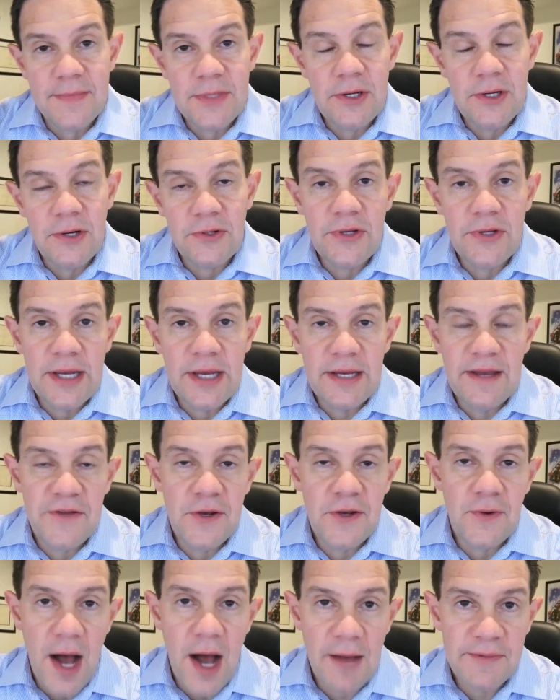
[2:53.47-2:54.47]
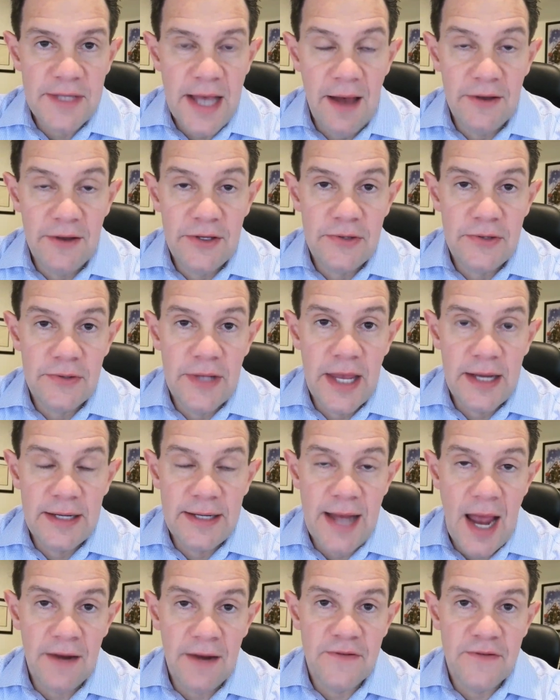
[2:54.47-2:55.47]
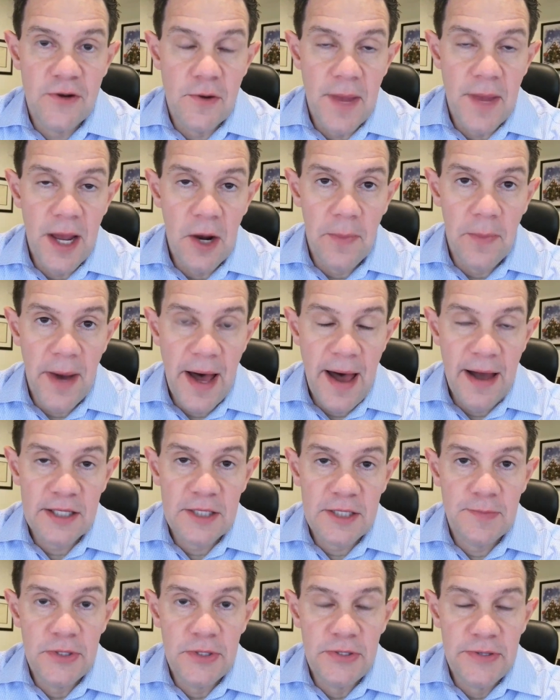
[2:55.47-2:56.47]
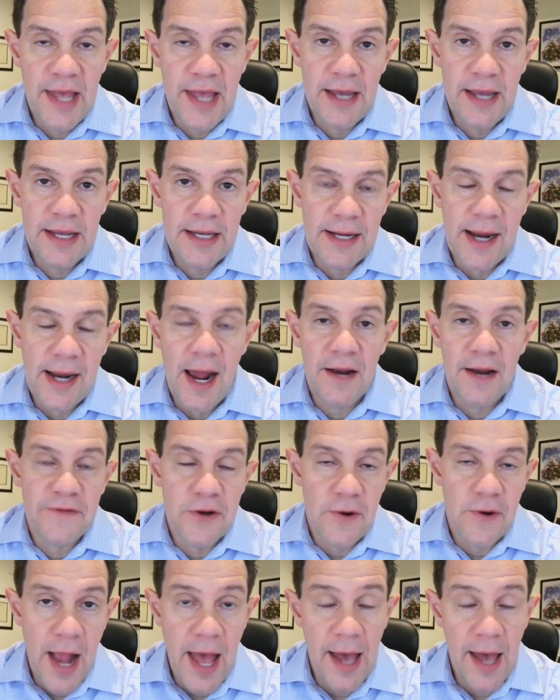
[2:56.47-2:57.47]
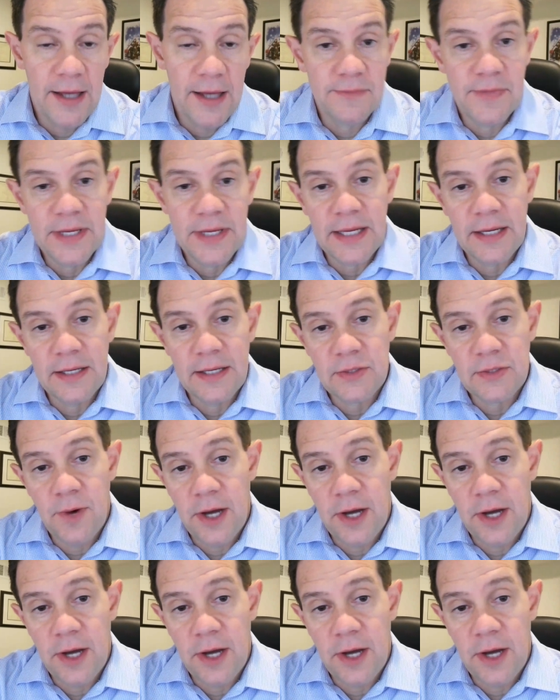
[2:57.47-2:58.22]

You know, you can if you opt out, you get it out of your mailbox, but you can't get it out of your head because exactly.